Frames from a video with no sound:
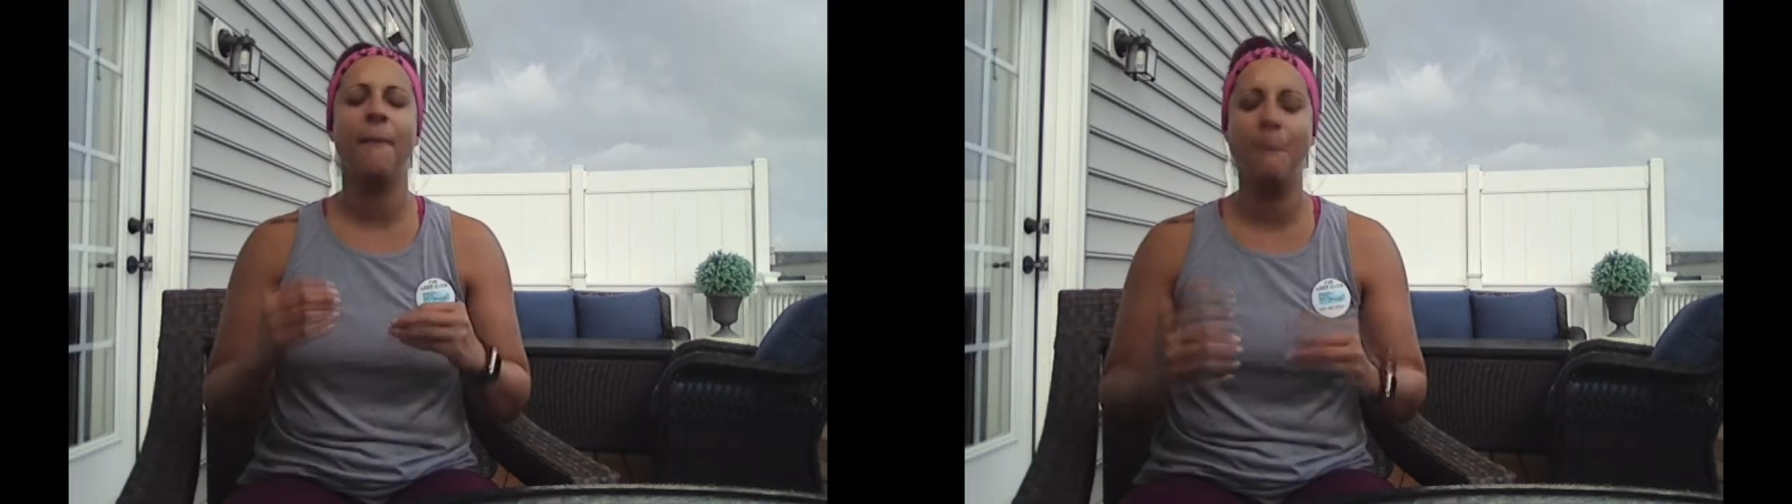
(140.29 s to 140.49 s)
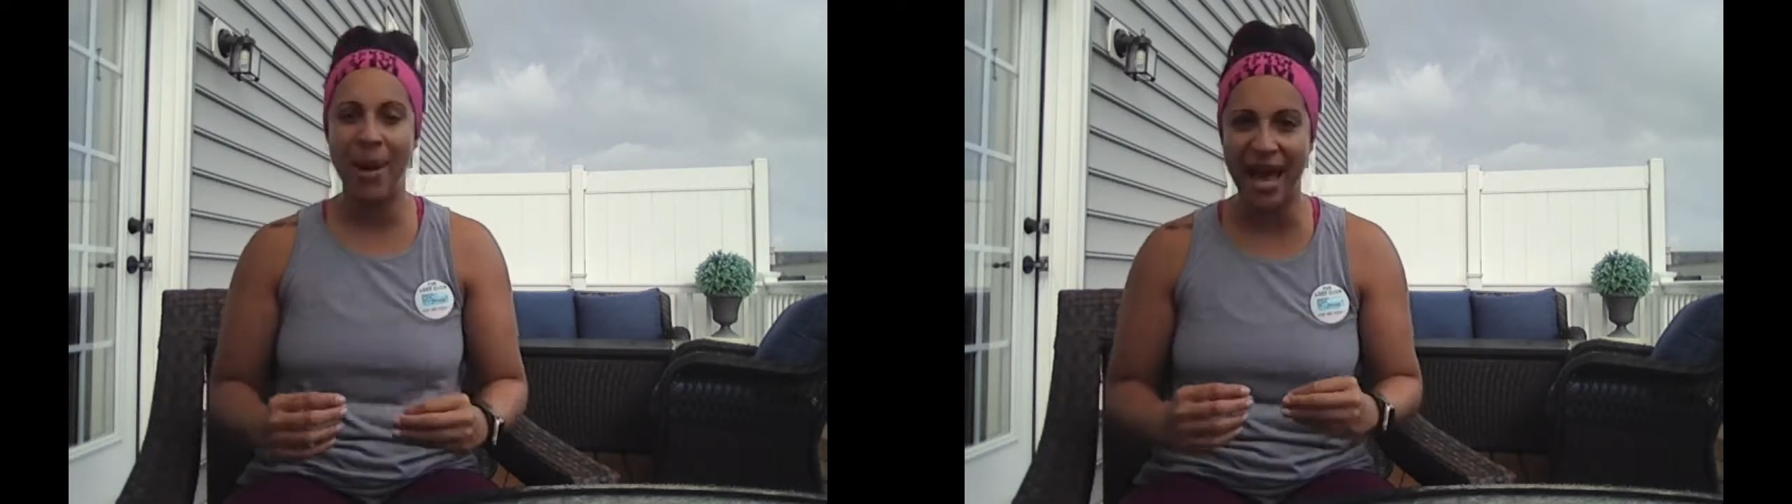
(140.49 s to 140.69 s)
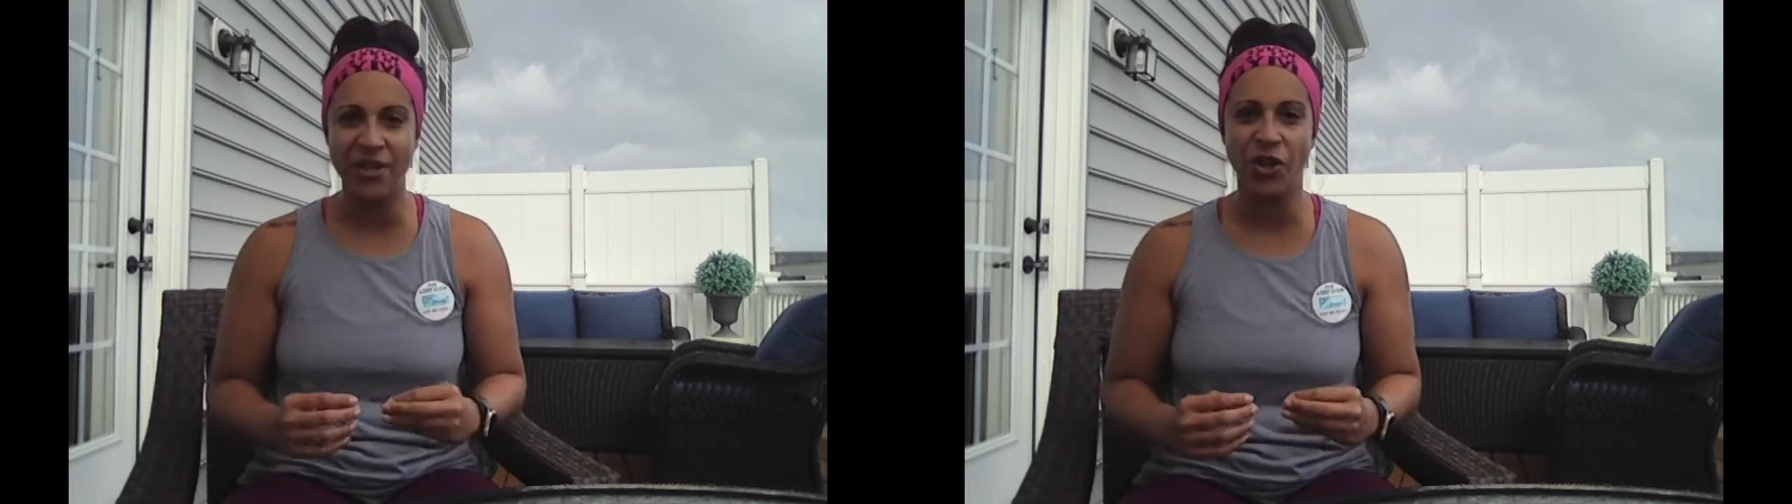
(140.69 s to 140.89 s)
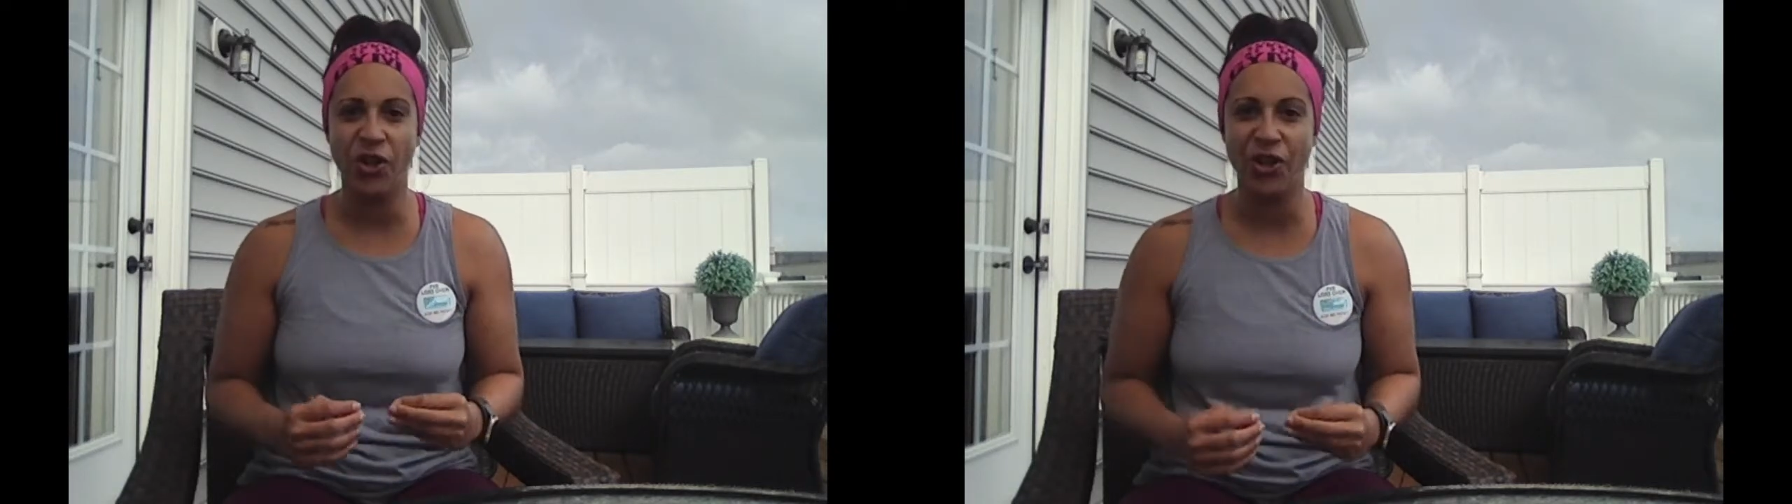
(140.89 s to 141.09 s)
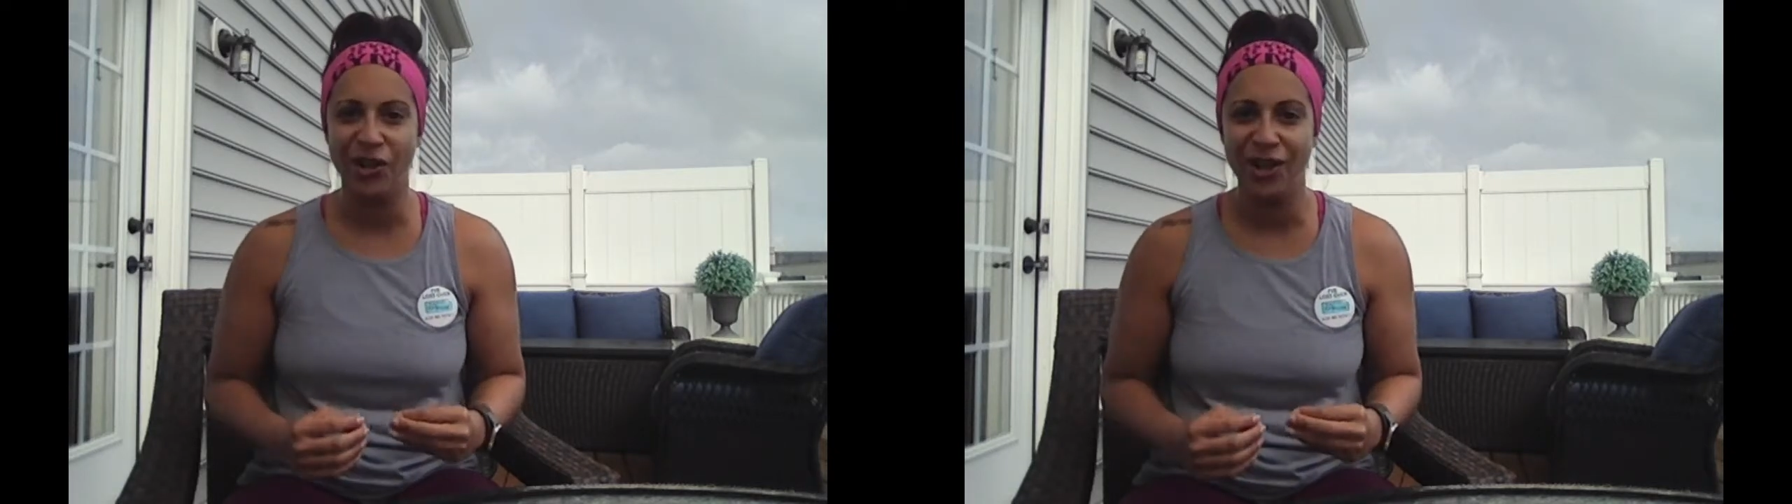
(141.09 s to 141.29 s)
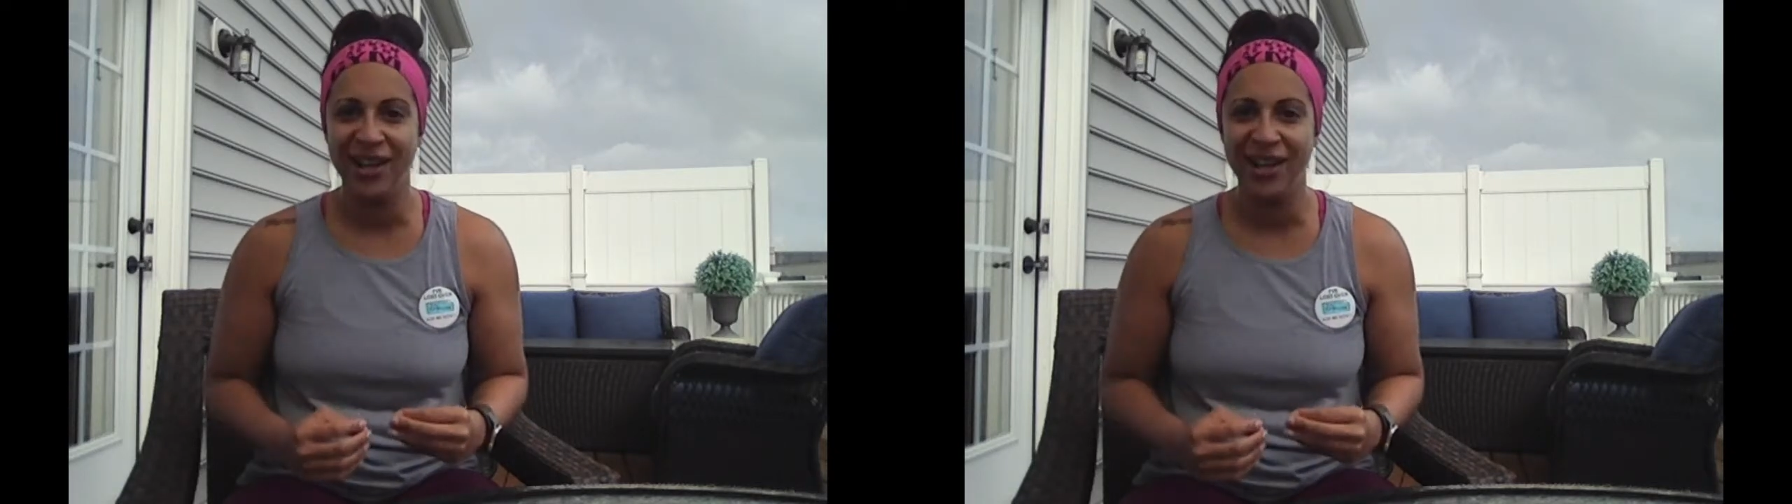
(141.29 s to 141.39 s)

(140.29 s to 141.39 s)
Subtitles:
magical,